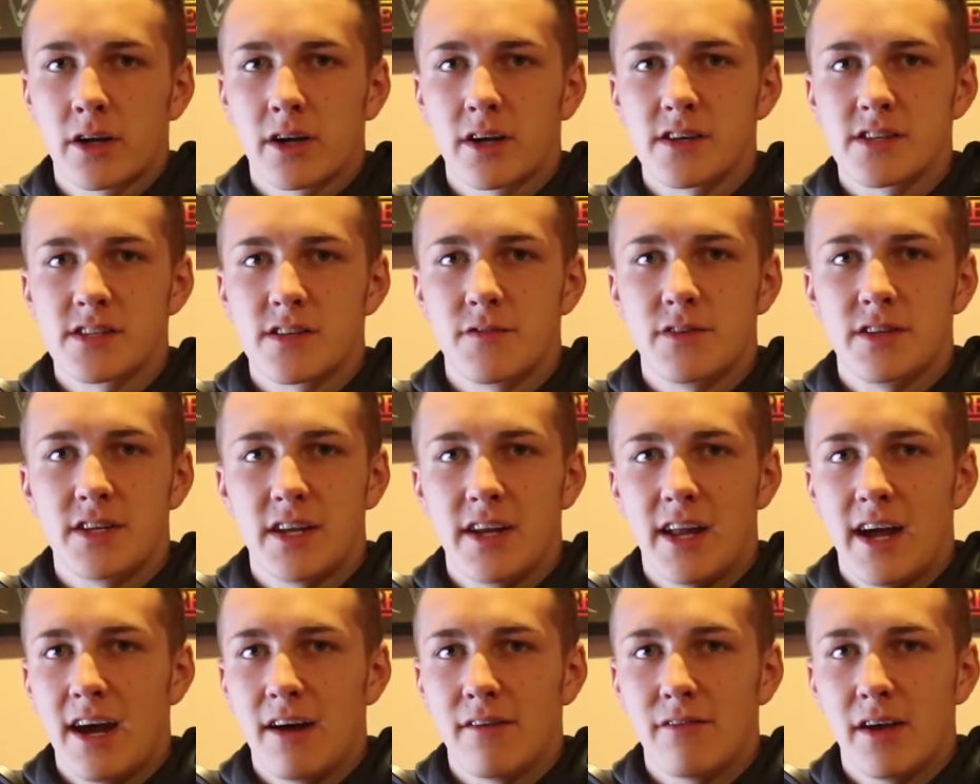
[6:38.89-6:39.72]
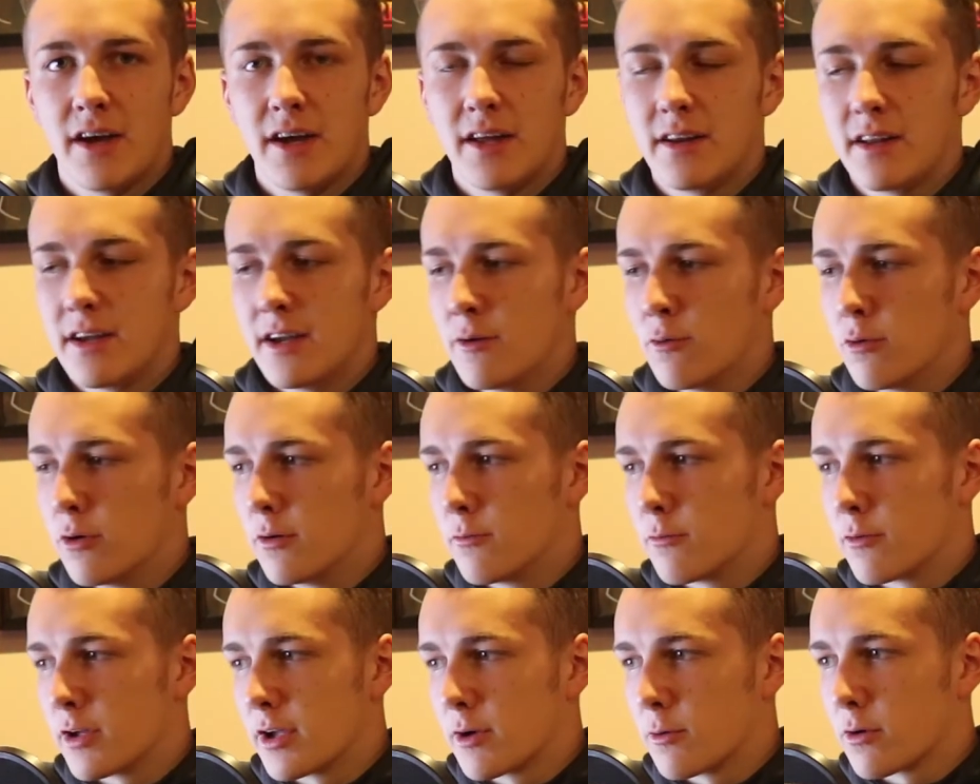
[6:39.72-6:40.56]
because if it didn't have that, it
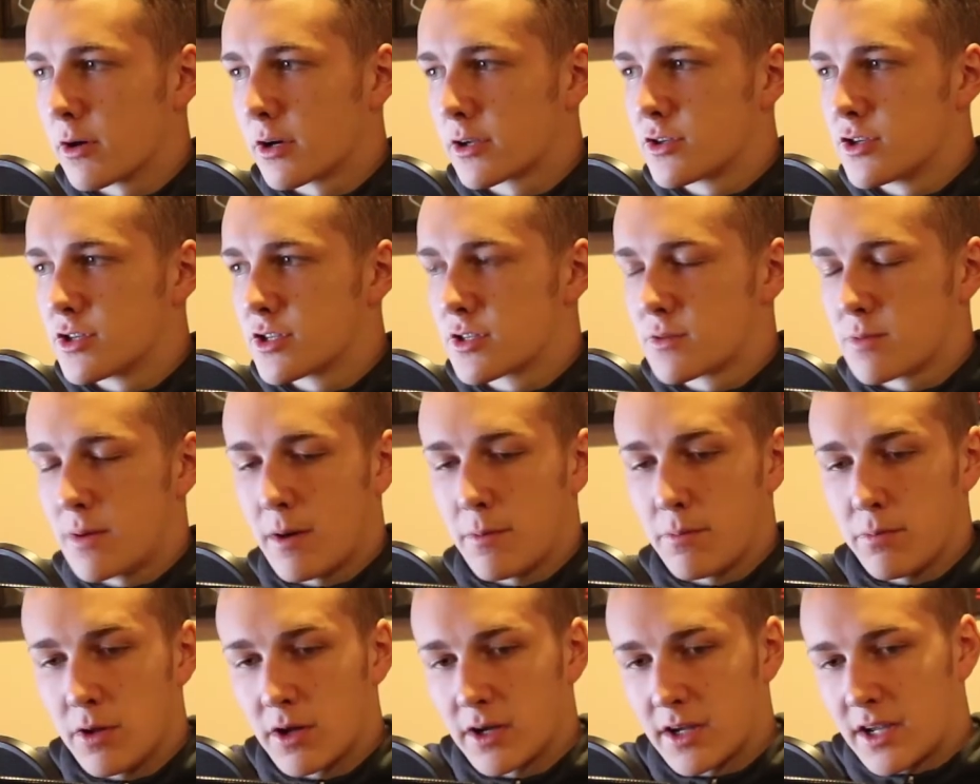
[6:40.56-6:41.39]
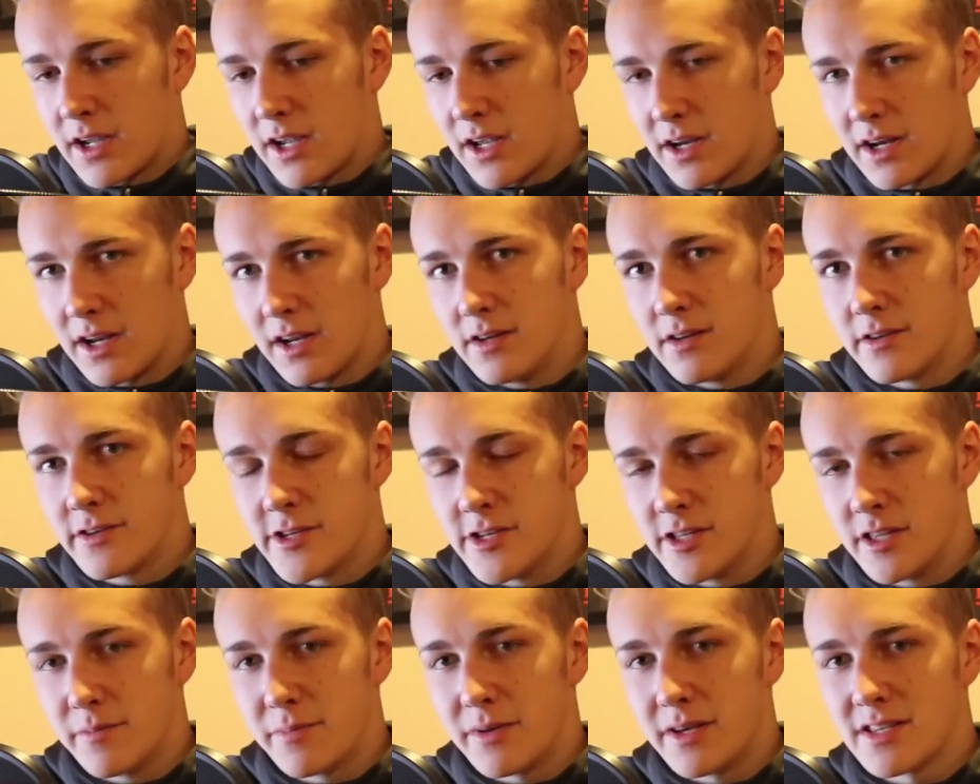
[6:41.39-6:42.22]
wouldn't really work just plugging it
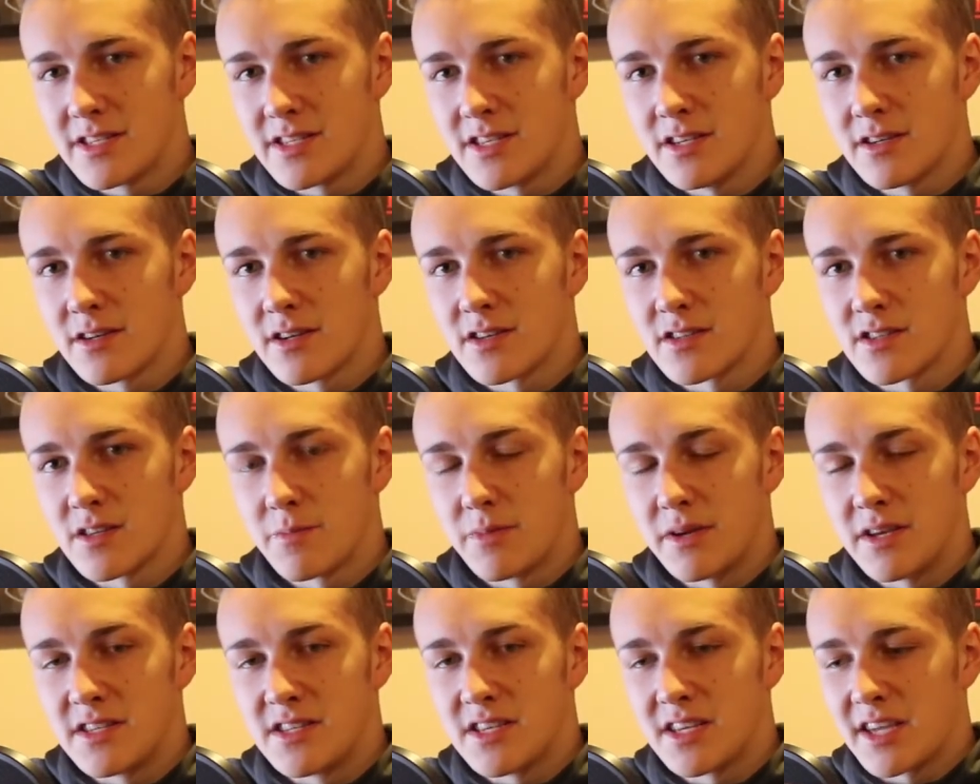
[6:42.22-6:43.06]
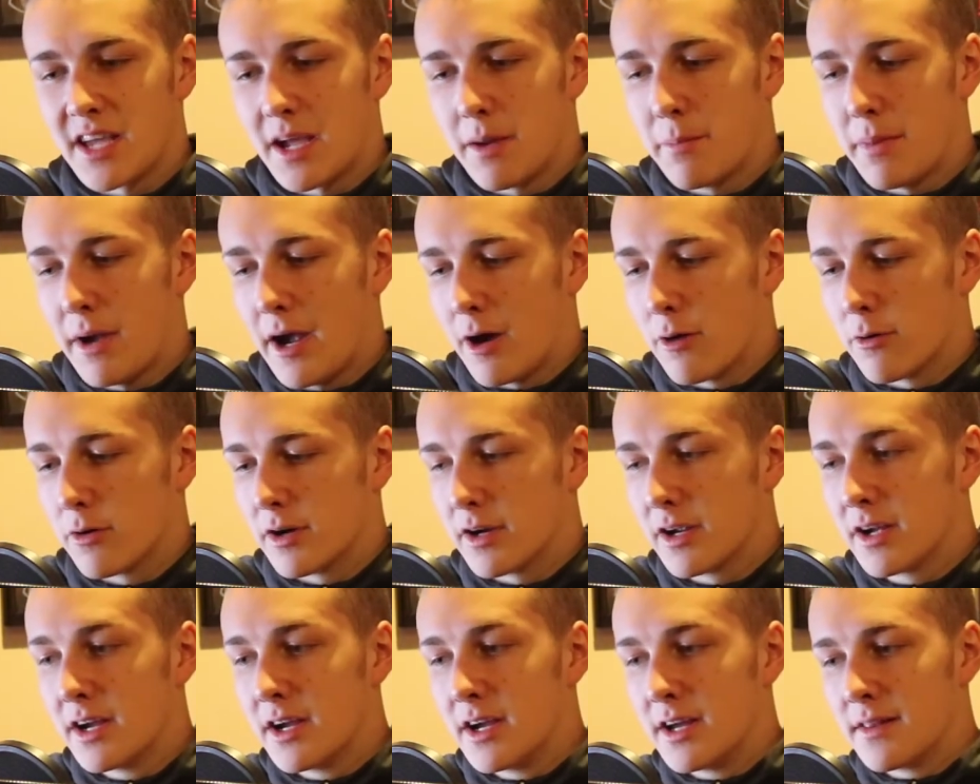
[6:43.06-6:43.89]
into the PC, because the PC can't
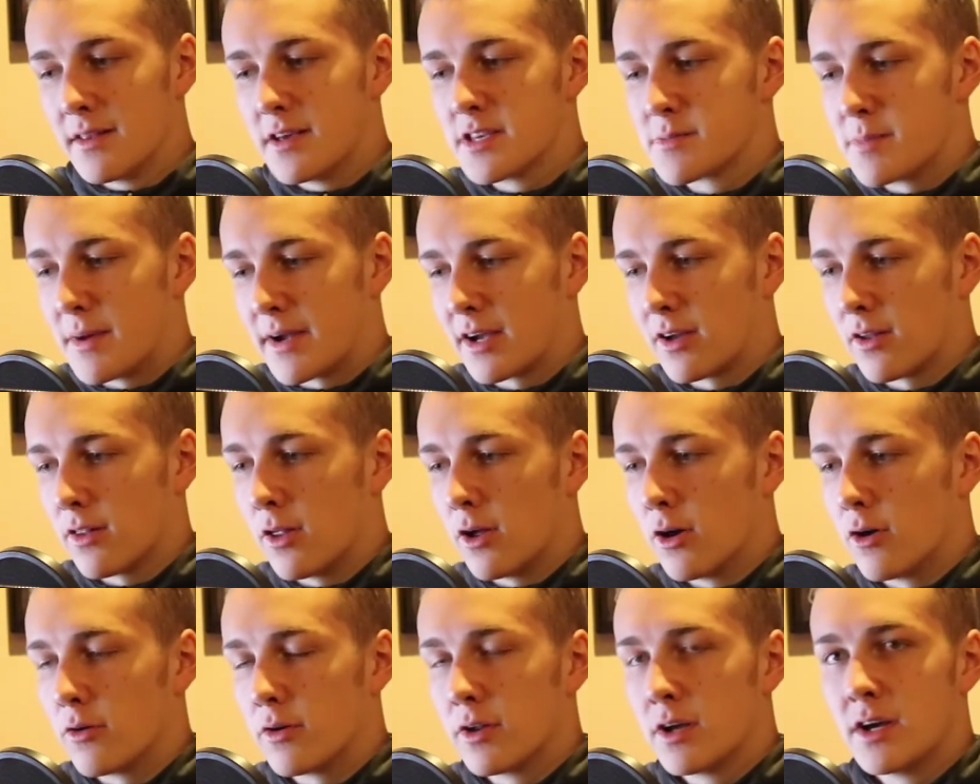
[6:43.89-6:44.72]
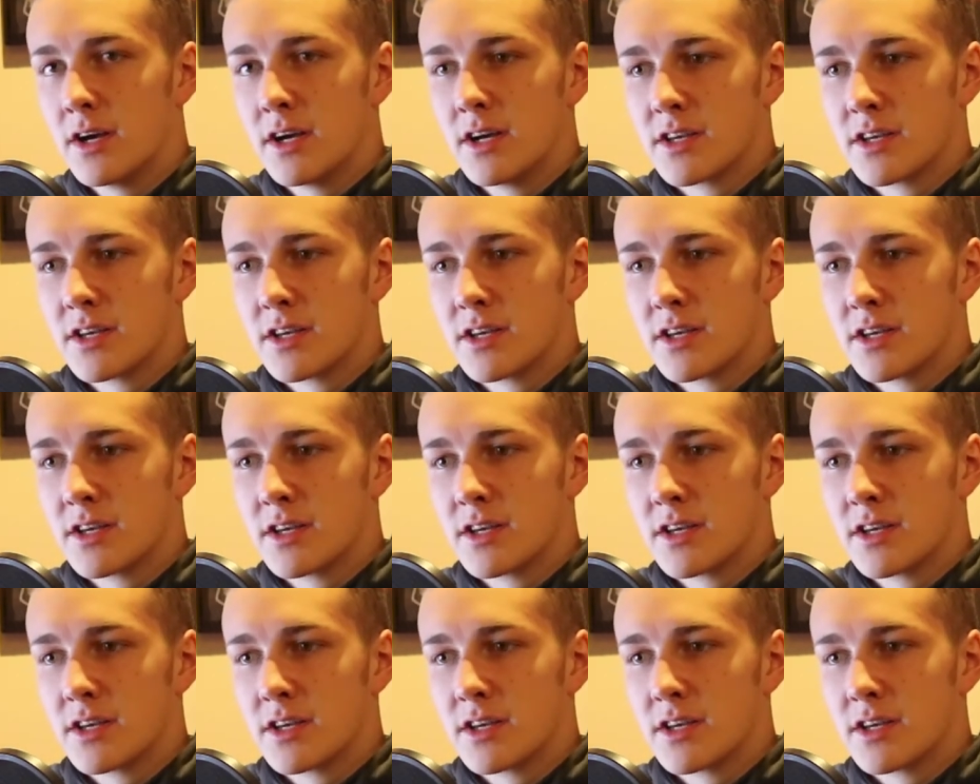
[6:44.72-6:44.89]
power this mic alone.